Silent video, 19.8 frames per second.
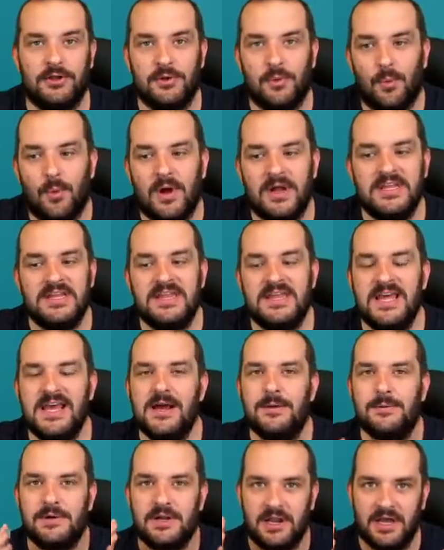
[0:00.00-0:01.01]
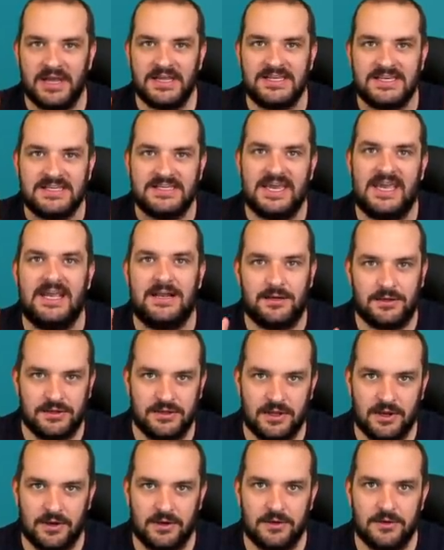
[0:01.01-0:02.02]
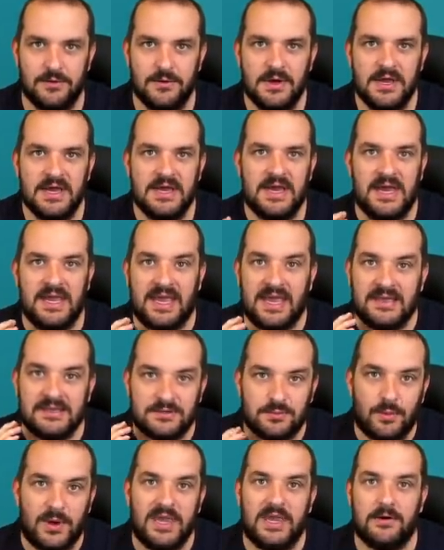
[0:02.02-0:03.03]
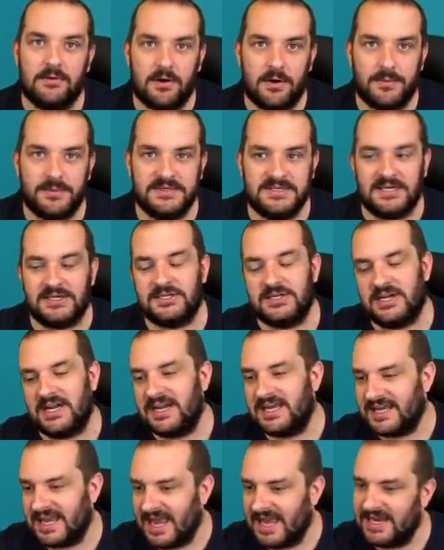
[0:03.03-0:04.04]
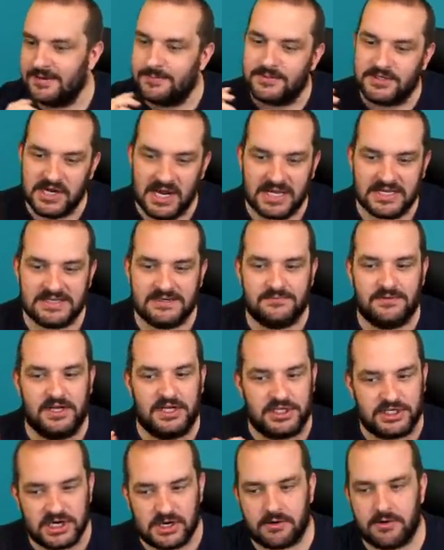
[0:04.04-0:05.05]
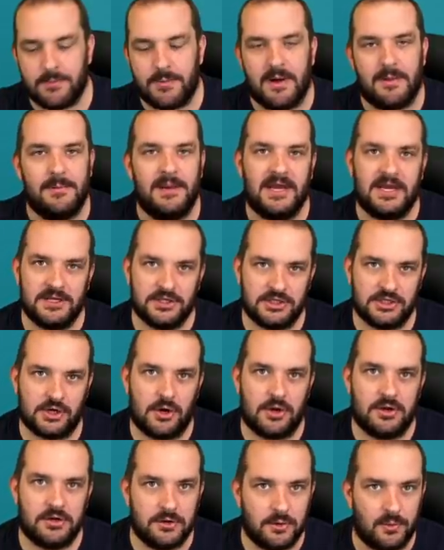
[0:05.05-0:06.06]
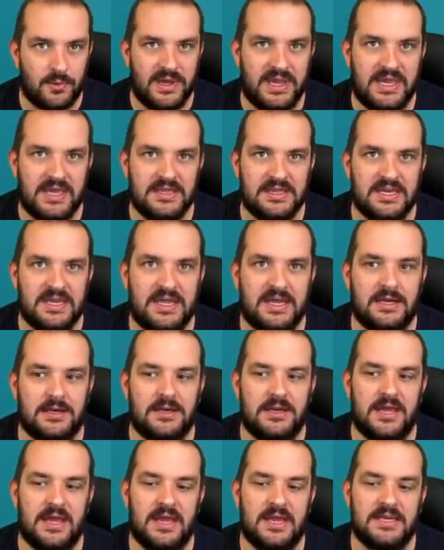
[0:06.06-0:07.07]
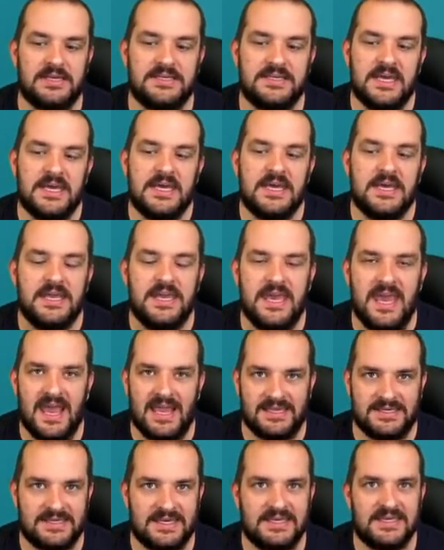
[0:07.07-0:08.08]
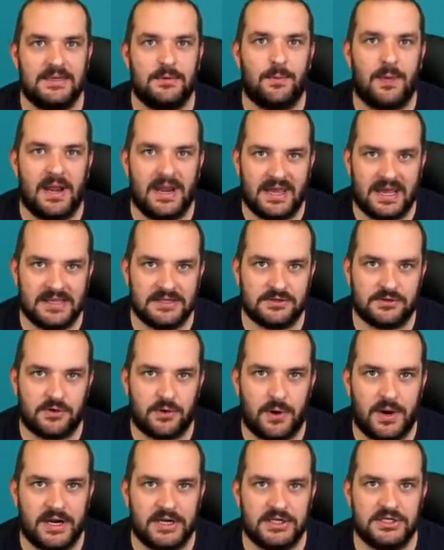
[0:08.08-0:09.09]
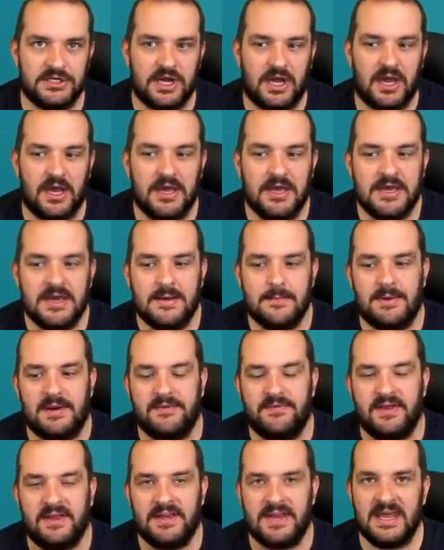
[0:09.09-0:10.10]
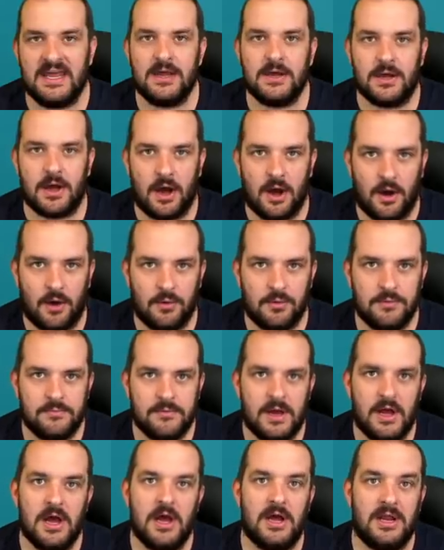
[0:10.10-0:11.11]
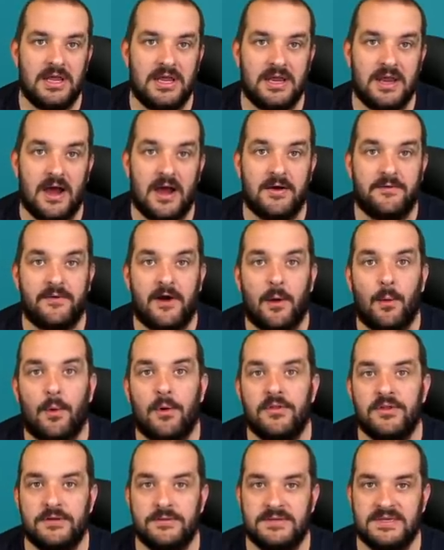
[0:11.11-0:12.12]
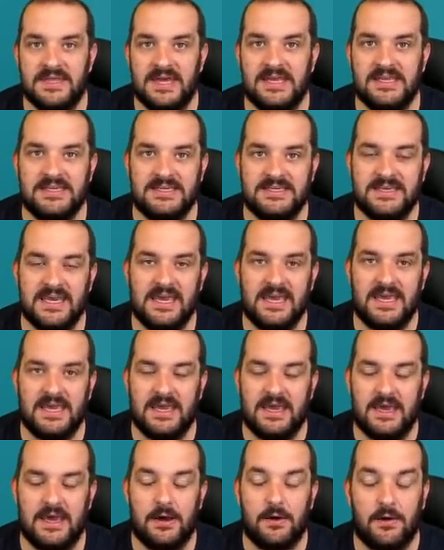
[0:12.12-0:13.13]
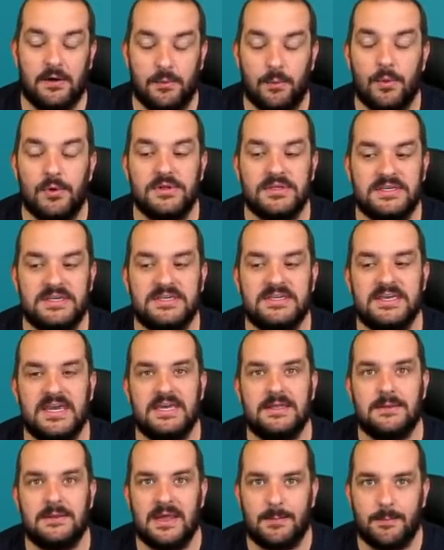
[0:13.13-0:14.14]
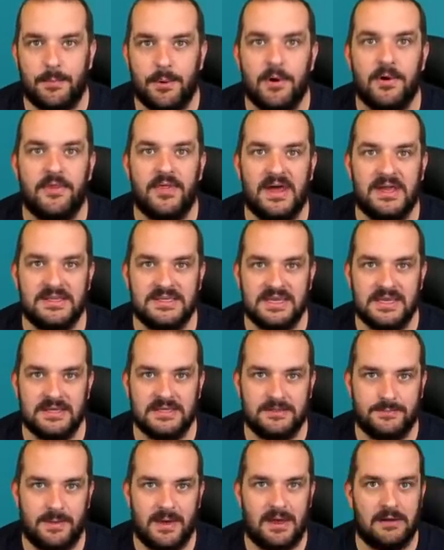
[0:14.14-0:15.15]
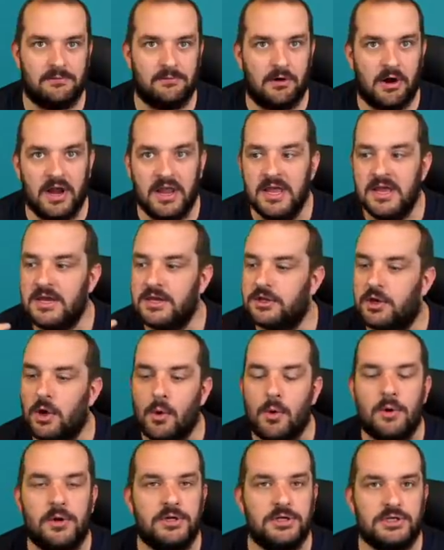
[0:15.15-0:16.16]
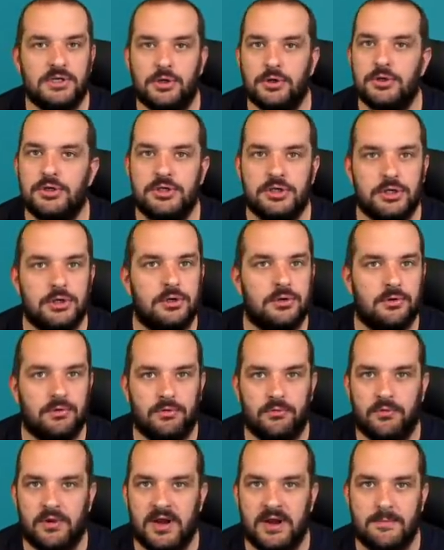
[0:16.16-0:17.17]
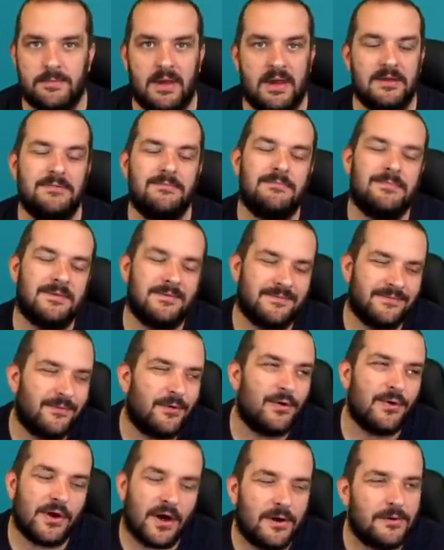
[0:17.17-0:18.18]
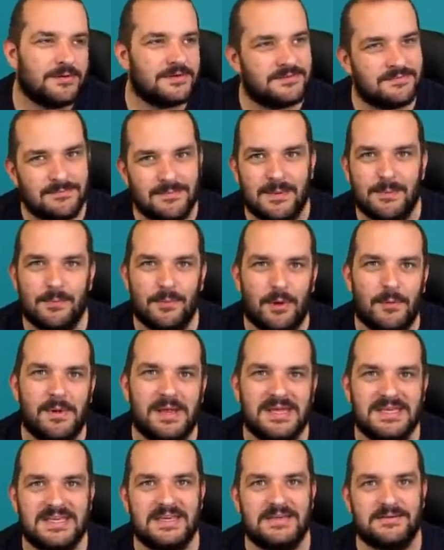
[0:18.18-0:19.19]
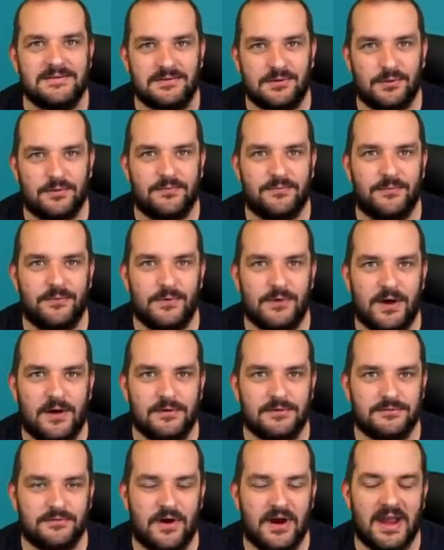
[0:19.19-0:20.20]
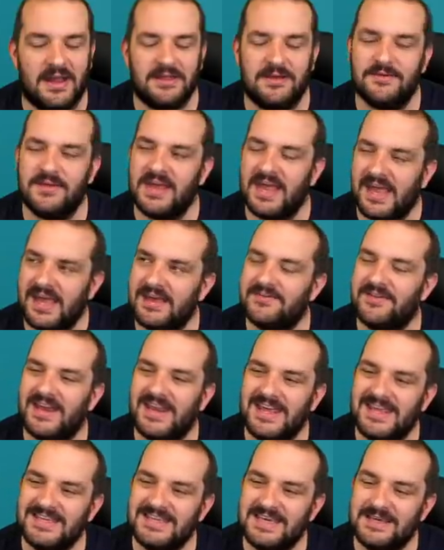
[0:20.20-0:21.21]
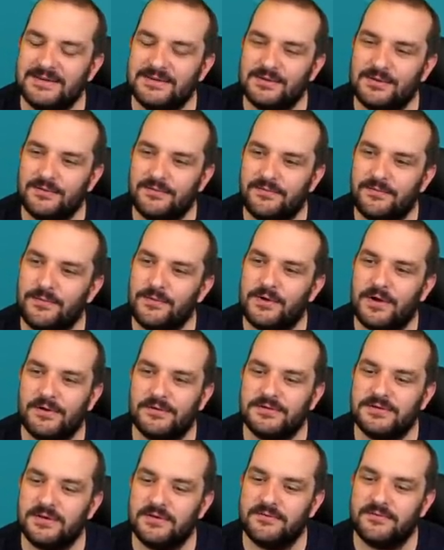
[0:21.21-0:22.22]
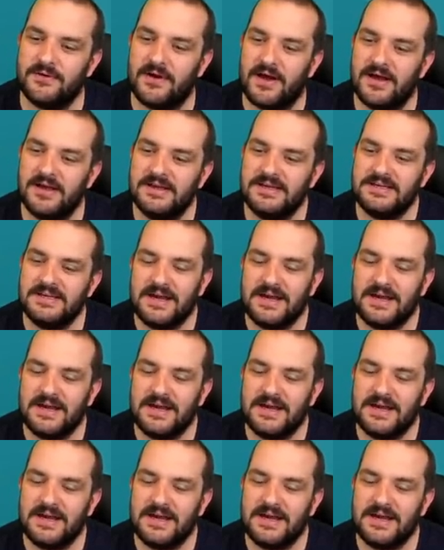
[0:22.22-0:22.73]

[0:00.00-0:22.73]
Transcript: The one thing I would like to see England do against weaker opposition, and again, objectively, Czech Republic and Scotland are weaker than England is. Yes, they did well against Croatia, but if they nick a goal early enough, I want them to then see, or I want to see them then put that team to bed, right? Go on and score two, three, four goals. I mean, not many teams have scored four goals, right? I don't think, have any team scored four goals so far?